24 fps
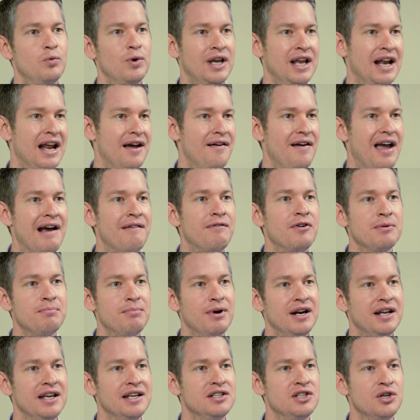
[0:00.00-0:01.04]
We can have
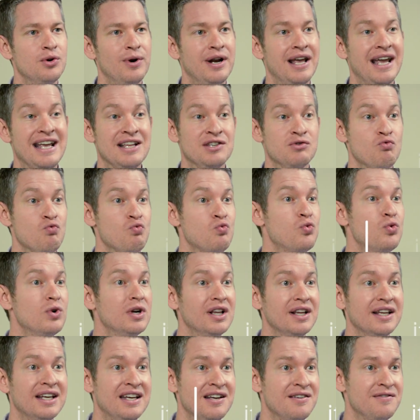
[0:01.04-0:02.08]
everybody doing it. It's
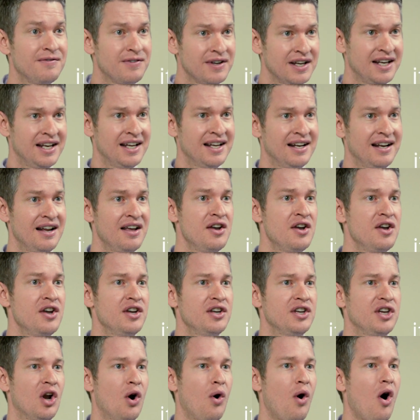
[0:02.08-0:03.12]
really convenient.
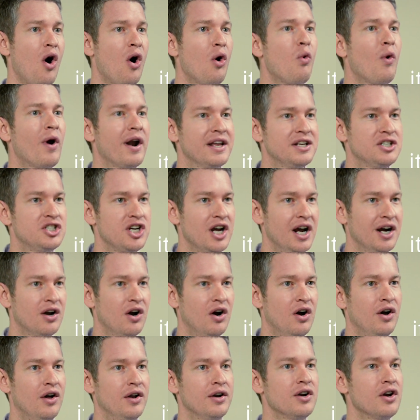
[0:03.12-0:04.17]
I'll want to check
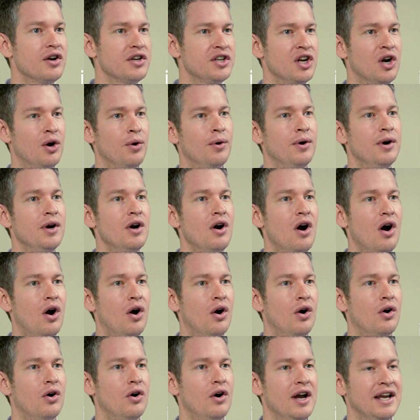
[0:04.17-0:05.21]
on,
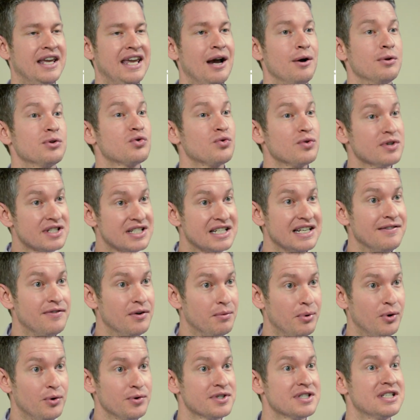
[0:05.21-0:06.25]
our accounts
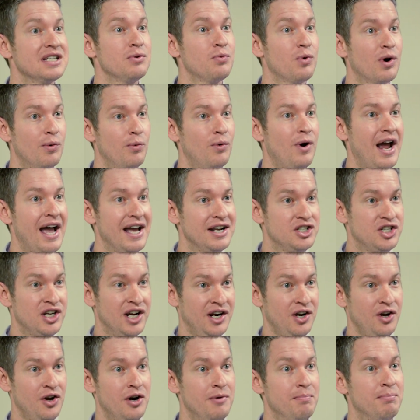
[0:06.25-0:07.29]
receivable, see where we're at,
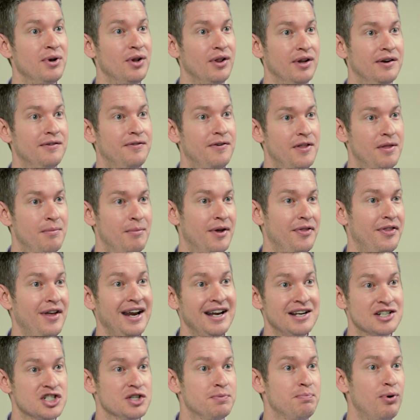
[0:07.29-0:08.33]
check on our billing for the month. I
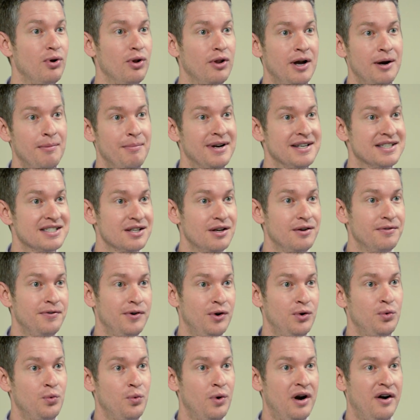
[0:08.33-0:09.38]
can just pull out my cell
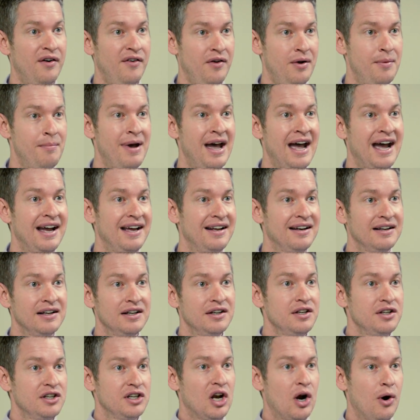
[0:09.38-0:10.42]
phone where I'm at,
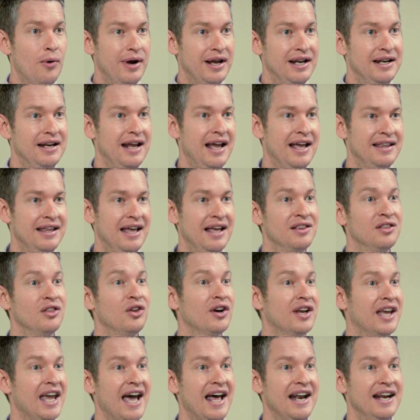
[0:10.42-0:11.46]
and
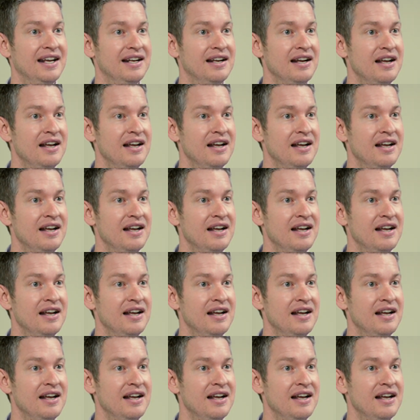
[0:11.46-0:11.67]
look at it.